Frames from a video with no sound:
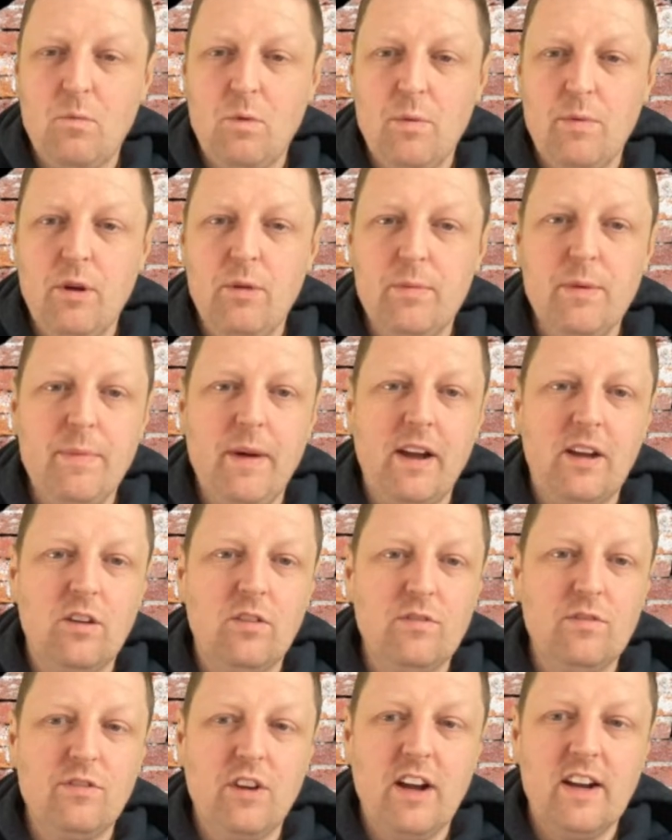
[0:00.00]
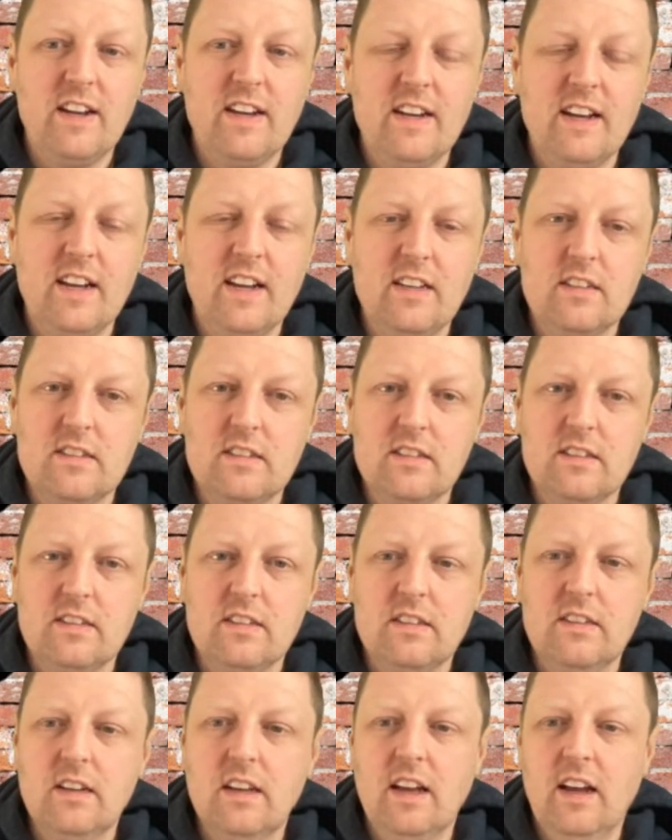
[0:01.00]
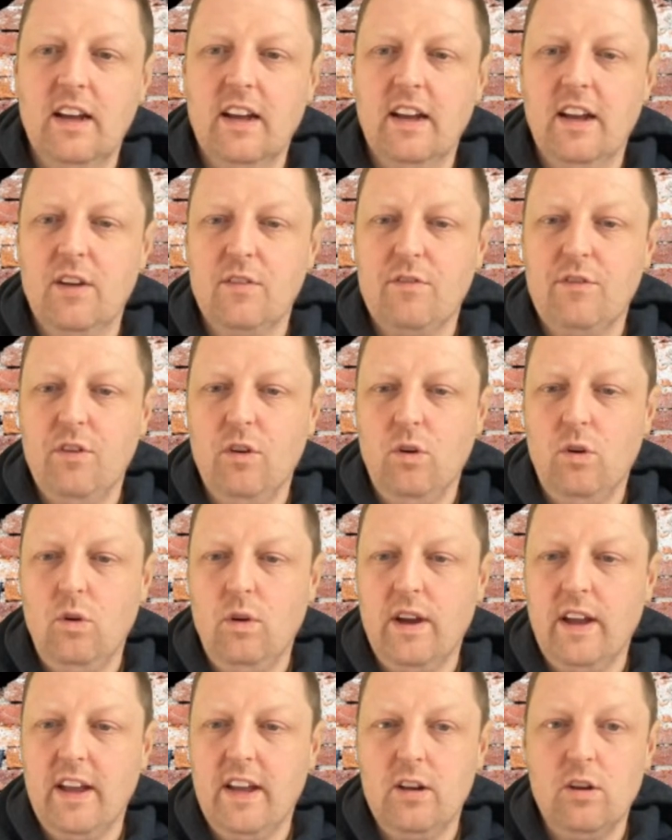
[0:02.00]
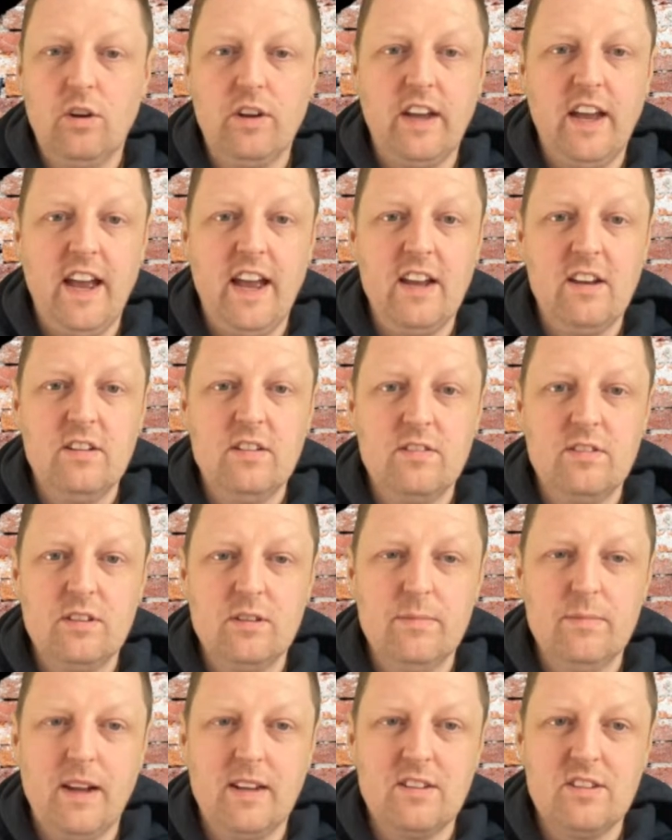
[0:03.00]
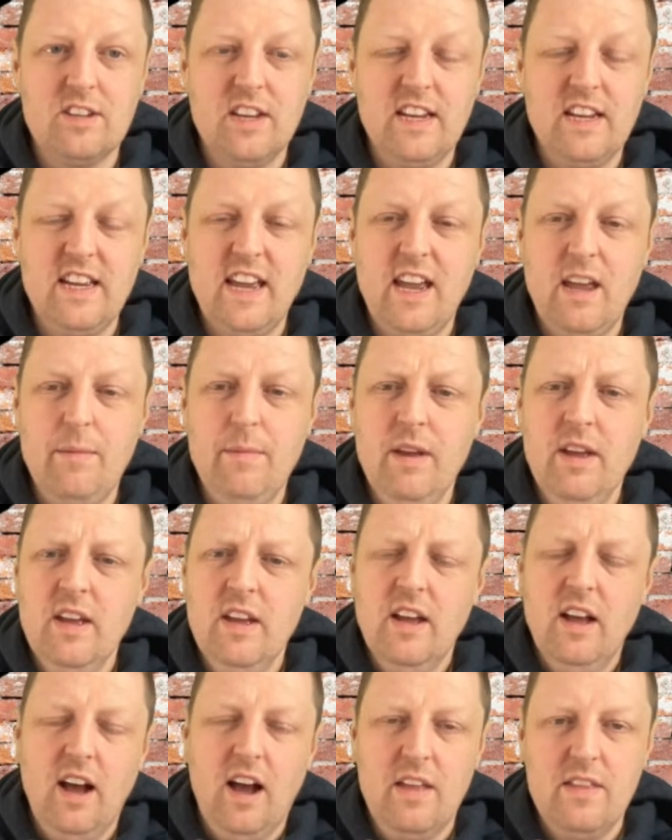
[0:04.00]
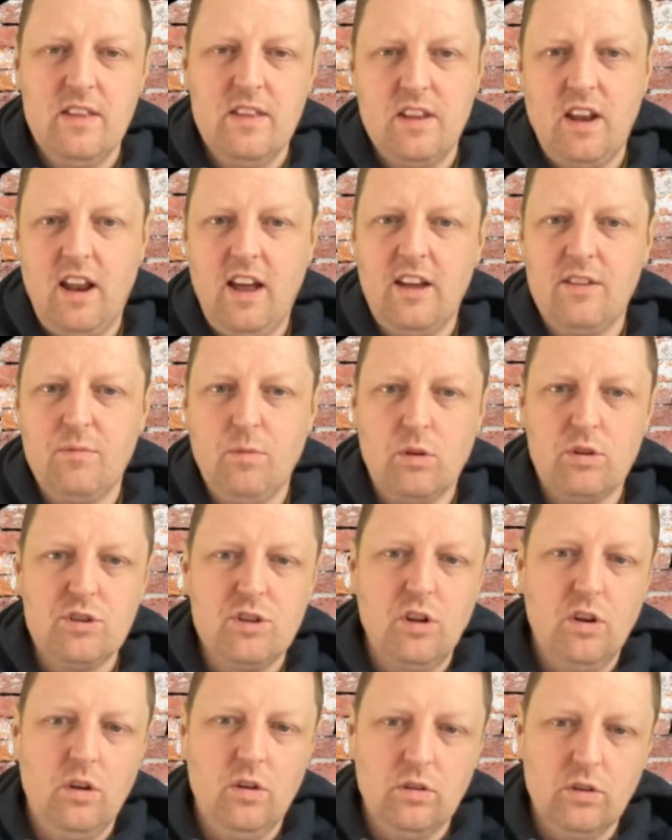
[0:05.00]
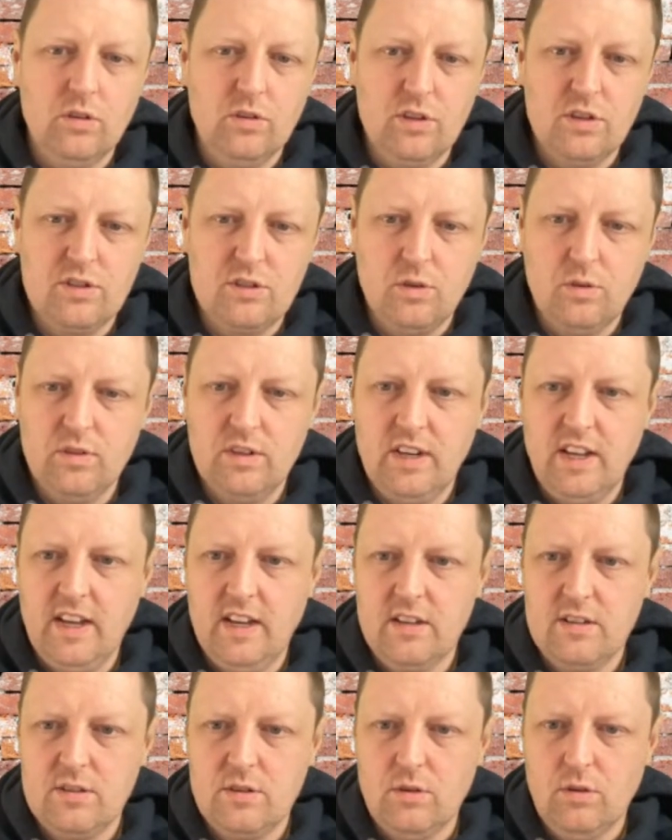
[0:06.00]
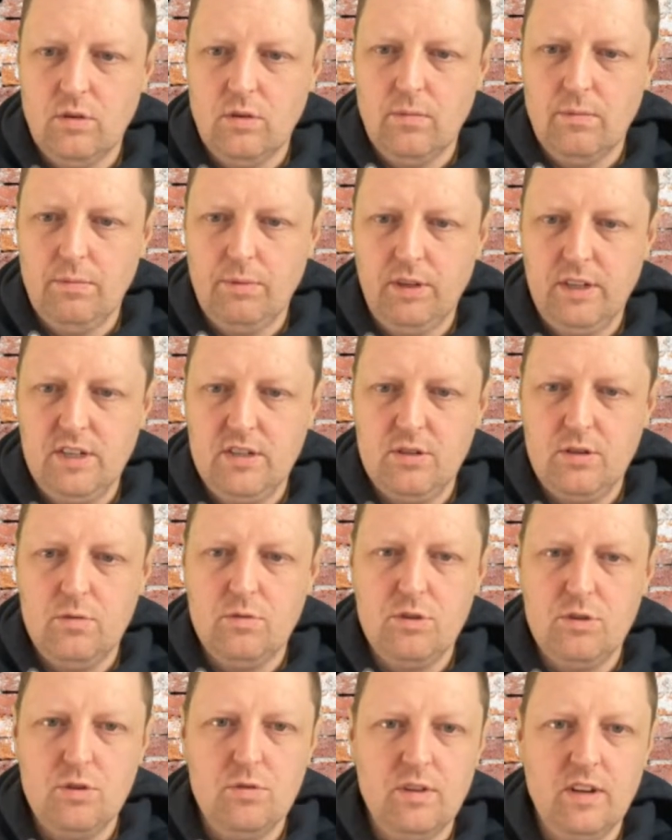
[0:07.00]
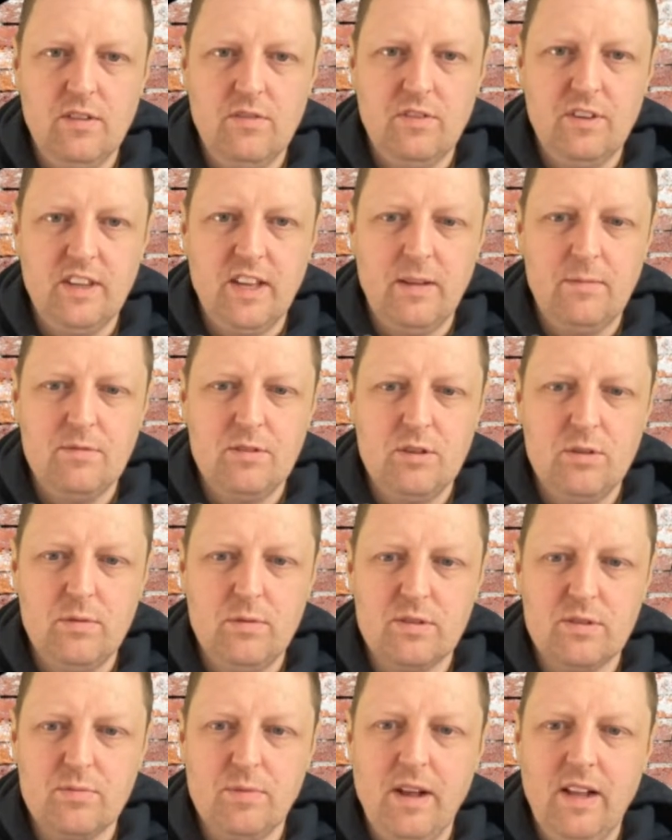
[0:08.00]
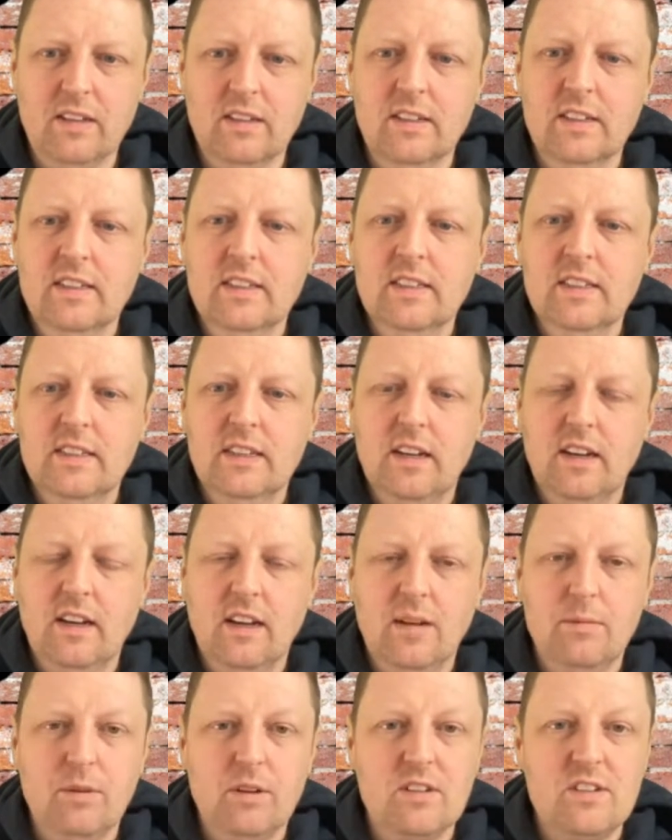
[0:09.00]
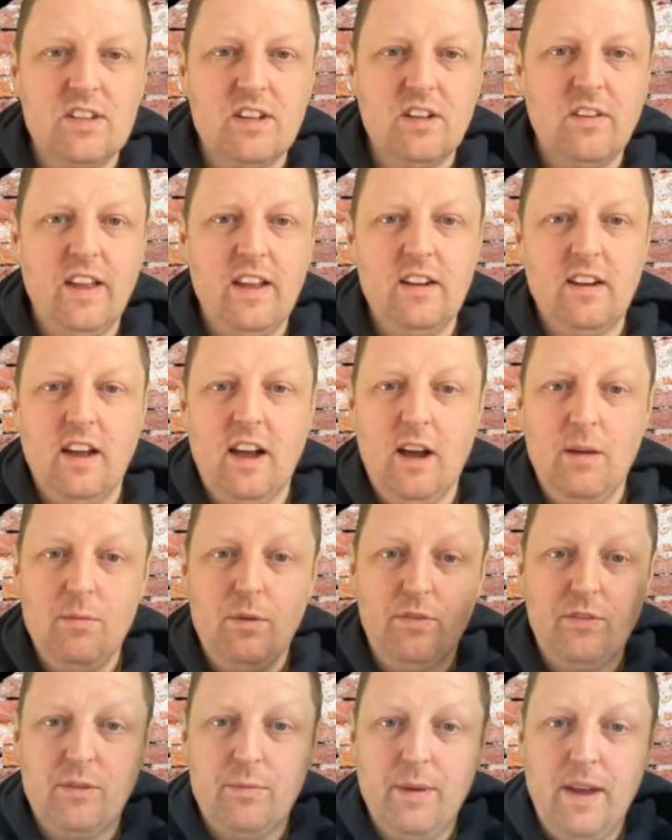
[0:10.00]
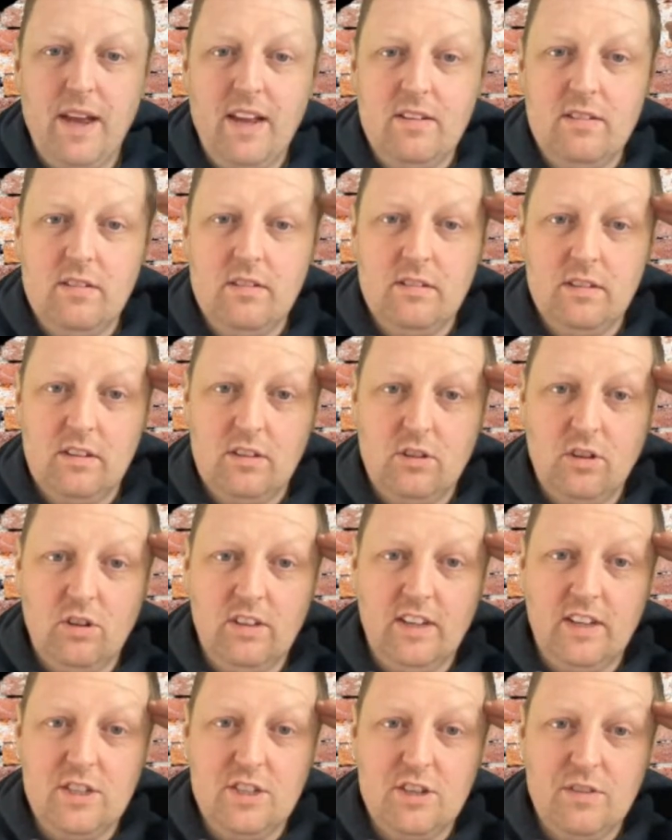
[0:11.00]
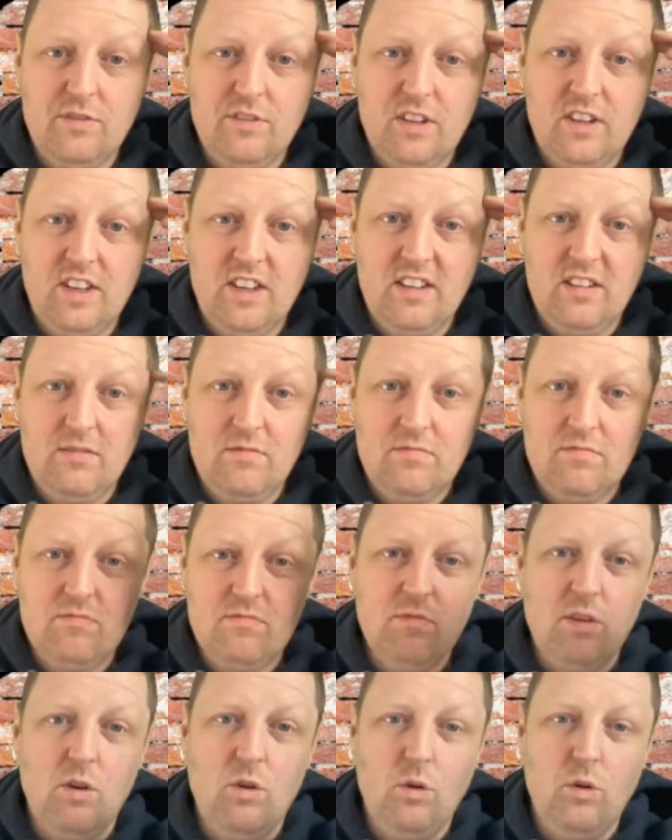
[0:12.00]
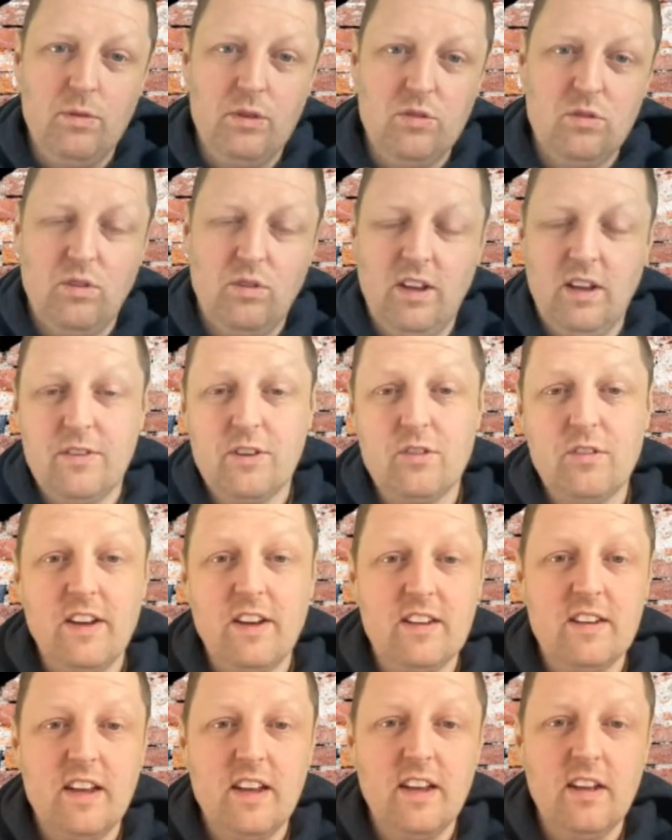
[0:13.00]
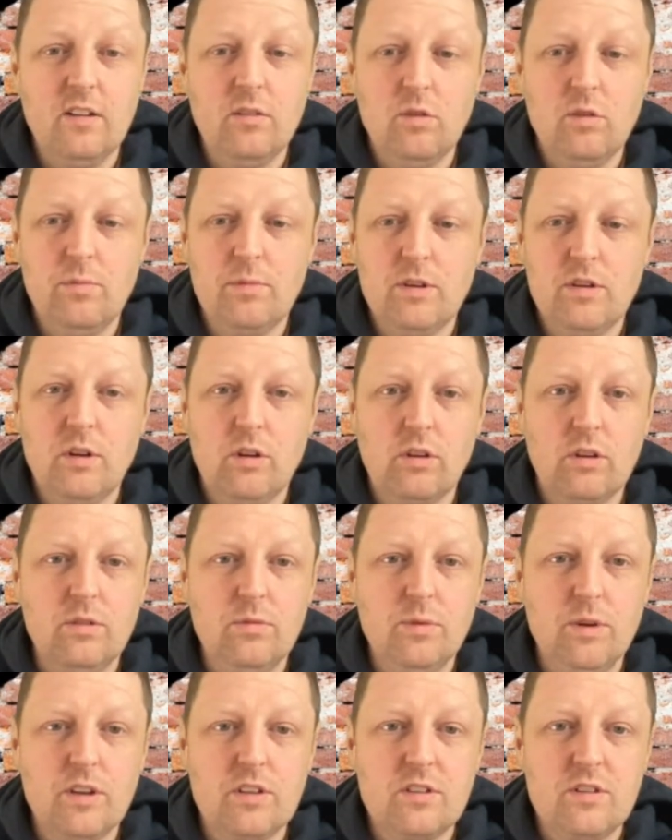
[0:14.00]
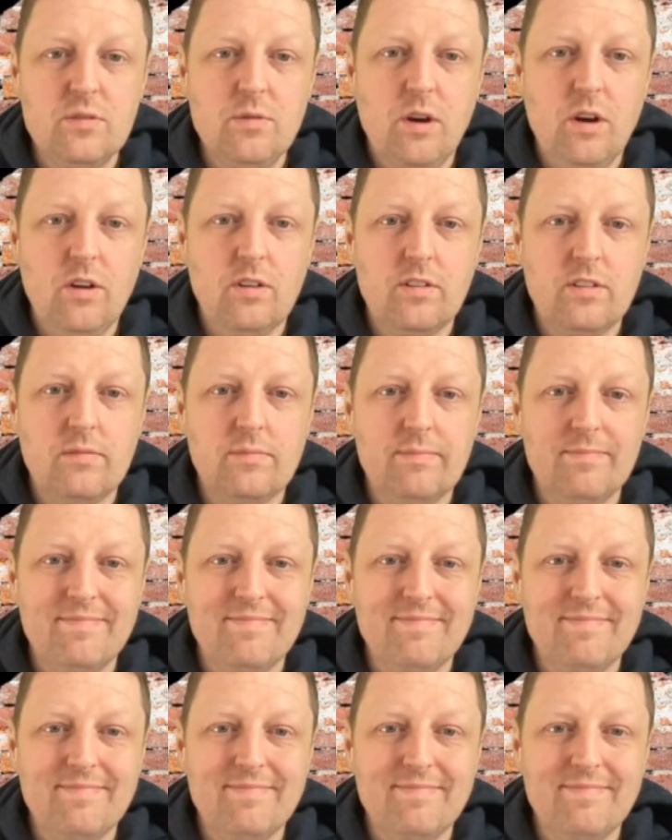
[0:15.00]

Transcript: We will be back on Friday night for a look ahead to the Man City game, and then the live watch along on the Sunday. So please do tune in for them too as well. But until then, I'm off to bed. Got night shift tonight. I hope you all have a great day and hope you're not going to work too hard.